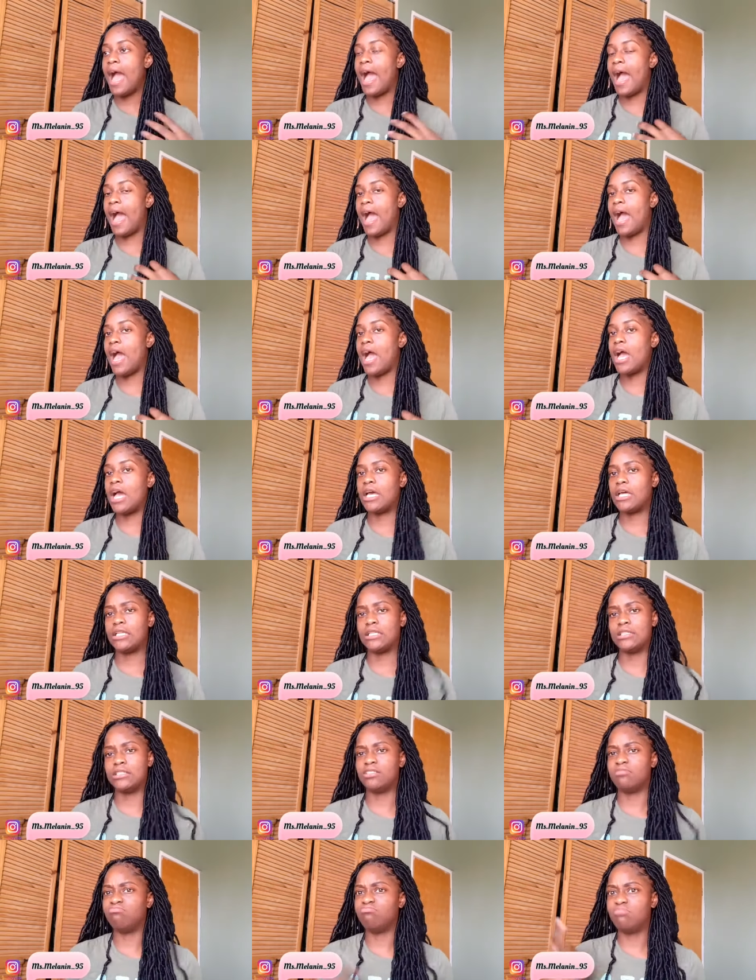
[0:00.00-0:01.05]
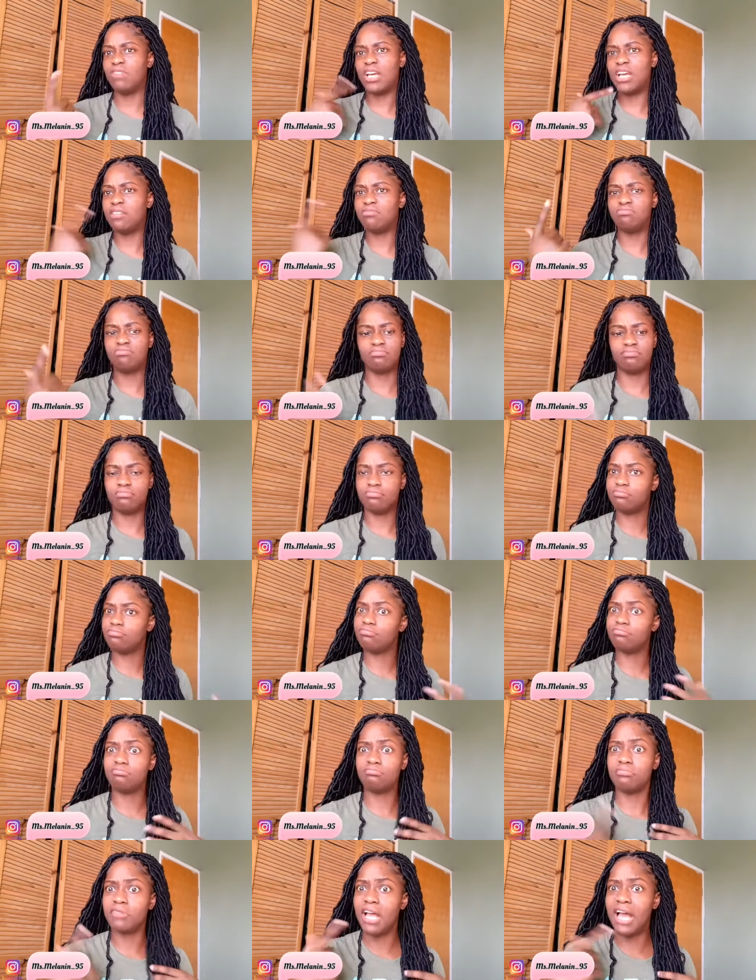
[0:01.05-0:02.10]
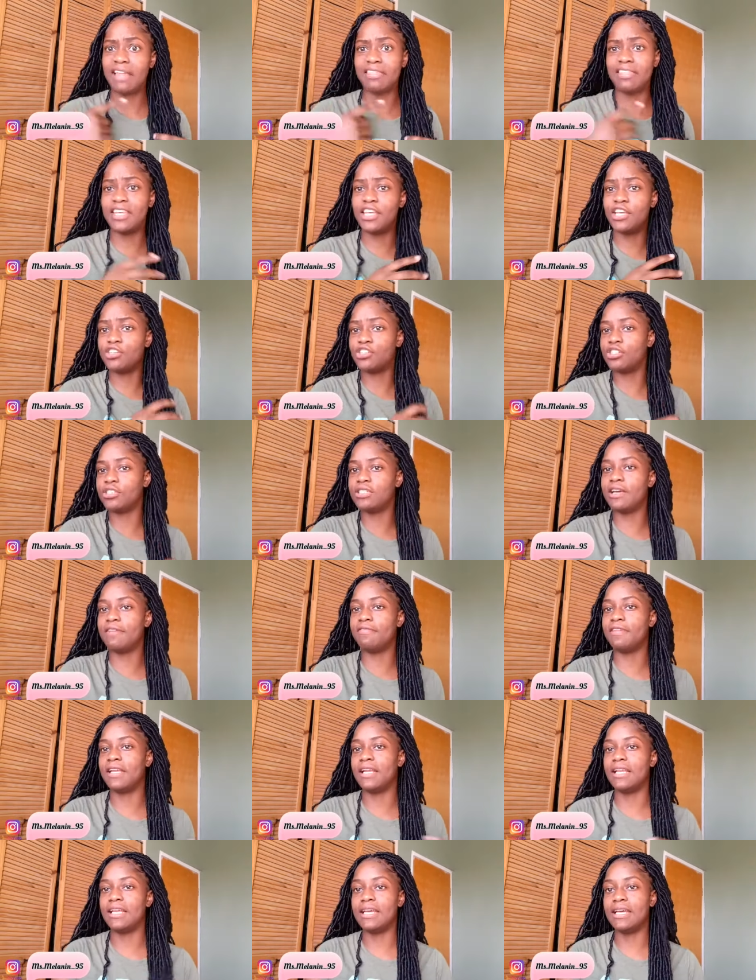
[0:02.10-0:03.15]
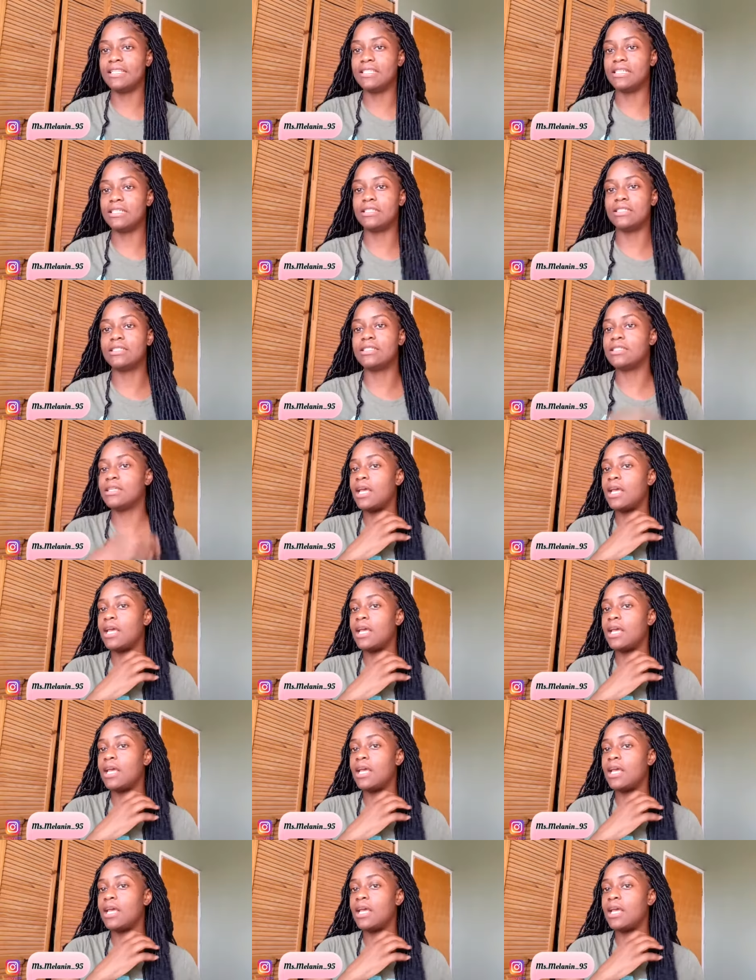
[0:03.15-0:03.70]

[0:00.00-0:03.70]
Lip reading: And yeah, I think you should definitely get it.